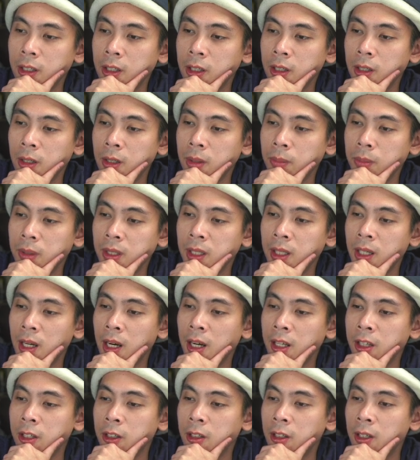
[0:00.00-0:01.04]
can be
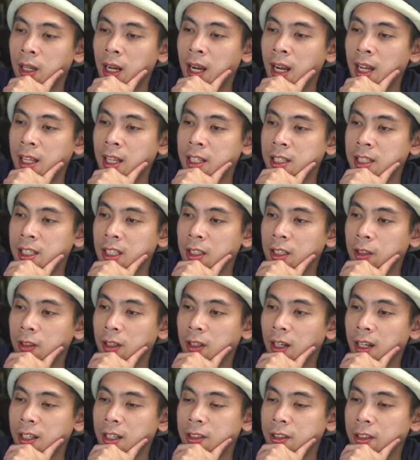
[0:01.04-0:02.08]
either ANSI or
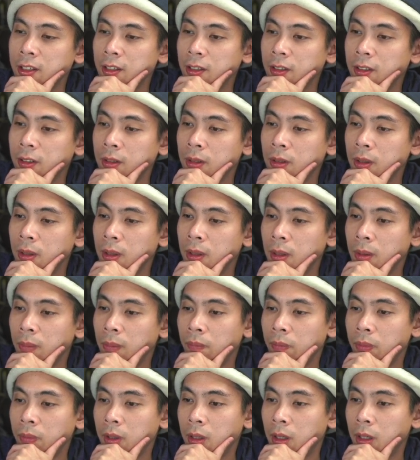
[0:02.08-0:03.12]
ISO.
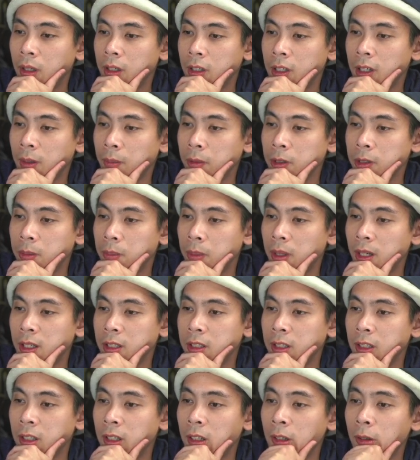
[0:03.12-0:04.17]
And a couple
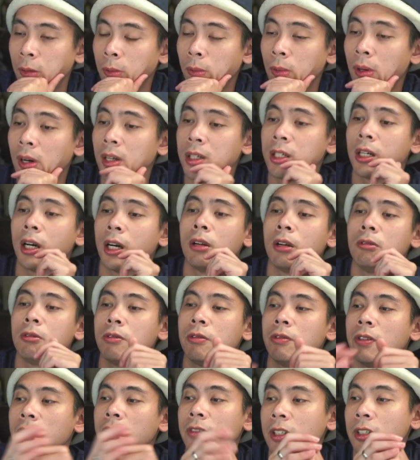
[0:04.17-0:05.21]
specs here,
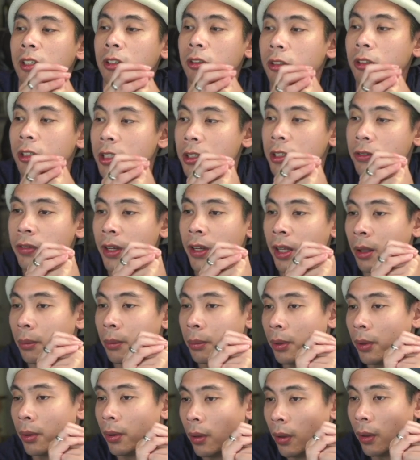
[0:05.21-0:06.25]
150 units
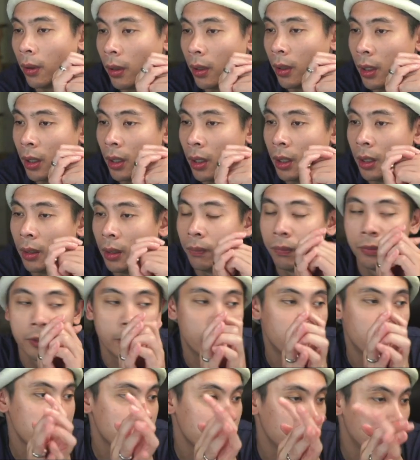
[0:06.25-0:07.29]
available,
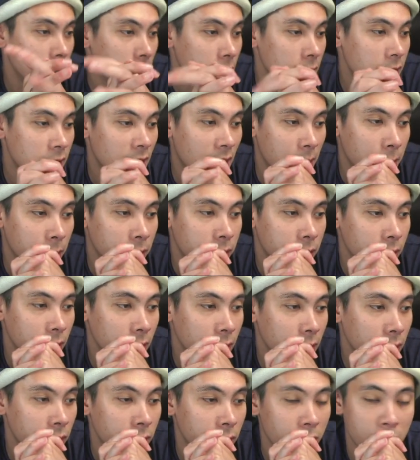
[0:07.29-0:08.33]
estimated time of
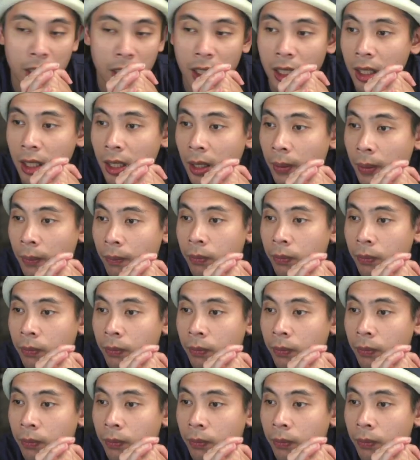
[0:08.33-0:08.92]
delivery,